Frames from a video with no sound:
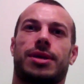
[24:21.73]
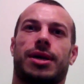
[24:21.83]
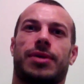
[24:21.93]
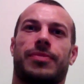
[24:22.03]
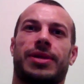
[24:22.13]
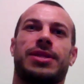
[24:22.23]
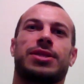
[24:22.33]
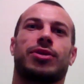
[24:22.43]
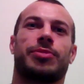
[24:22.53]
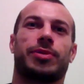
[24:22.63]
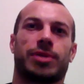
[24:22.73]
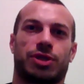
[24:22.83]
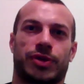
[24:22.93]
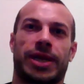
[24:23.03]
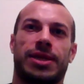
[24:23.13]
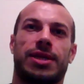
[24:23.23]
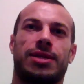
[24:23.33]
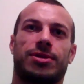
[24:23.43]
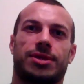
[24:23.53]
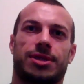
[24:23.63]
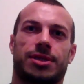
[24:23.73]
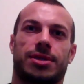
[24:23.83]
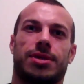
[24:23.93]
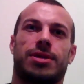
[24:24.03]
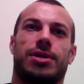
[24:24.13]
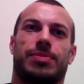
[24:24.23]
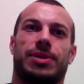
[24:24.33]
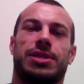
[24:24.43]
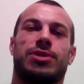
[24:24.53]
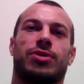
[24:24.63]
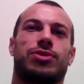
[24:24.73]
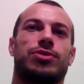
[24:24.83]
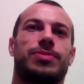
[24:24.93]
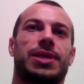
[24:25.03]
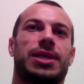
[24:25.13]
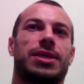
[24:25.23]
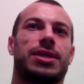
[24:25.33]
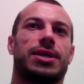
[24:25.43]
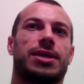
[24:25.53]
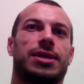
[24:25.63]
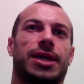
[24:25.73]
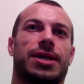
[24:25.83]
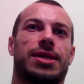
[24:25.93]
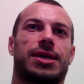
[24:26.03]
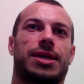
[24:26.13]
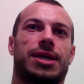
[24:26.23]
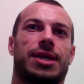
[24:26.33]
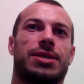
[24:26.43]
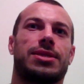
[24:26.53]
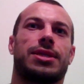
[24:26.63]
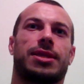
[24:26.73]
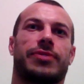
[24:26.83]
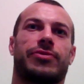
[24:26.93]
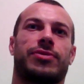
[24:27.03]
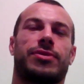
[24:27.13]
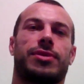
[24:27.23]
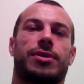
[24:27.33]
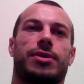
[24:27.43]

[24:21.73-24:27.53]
I think there's a lot of people that train leg locks, but there's not too many that are like an elite level.